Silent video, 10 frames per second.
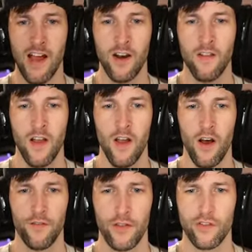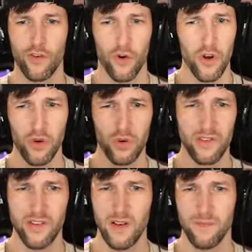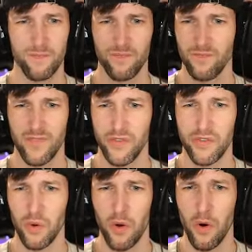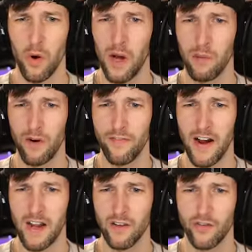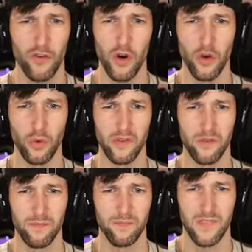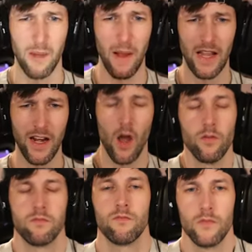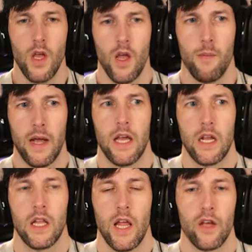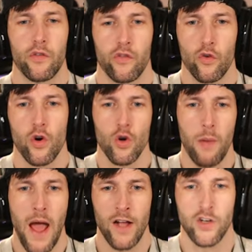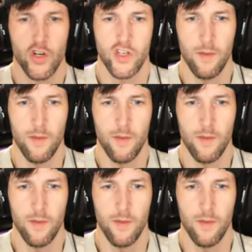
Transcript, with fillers: of 10 of the screws. Still don't know why we're finding screws. Am I gonna... Am I gonna get like a screw badge or